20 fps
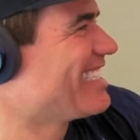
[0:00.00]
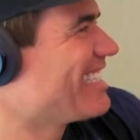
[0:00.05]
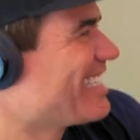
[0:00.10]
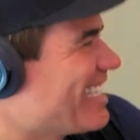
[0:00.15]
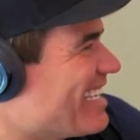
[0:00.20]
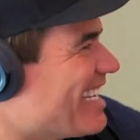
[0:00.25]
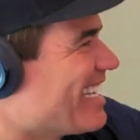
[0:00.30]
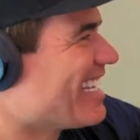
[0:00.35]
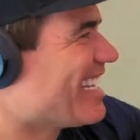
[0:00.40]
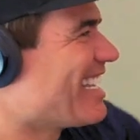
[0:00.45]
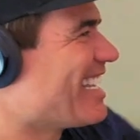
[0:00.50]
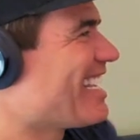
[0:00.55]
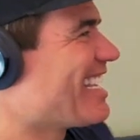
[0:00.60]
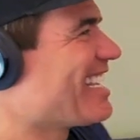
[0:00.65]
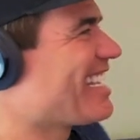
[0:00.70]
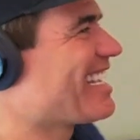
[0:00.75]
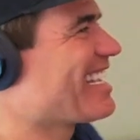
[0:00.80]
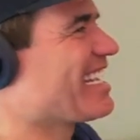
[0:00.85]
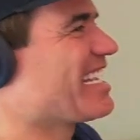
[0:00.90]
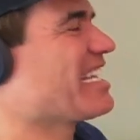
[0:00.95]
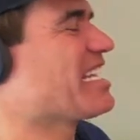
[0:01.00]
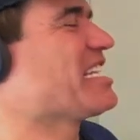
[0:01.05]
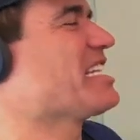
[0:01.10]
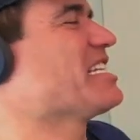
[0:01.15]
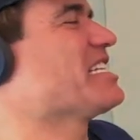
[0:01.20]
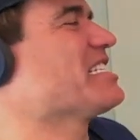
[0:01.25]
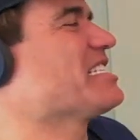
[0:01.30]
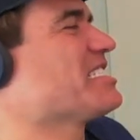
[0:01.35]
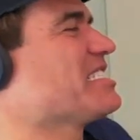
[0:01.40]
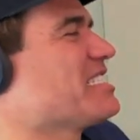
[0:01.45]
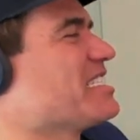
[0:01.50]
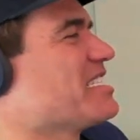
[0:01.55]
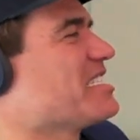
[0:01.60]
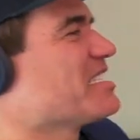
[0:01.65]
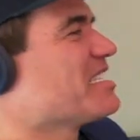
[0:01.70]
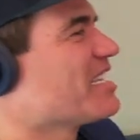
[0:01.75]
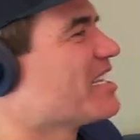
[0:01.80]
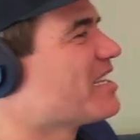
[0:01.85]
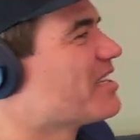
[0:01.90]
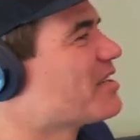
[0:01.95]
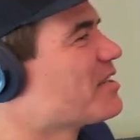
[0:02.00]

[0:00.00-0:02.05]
There's a video, and I think it's like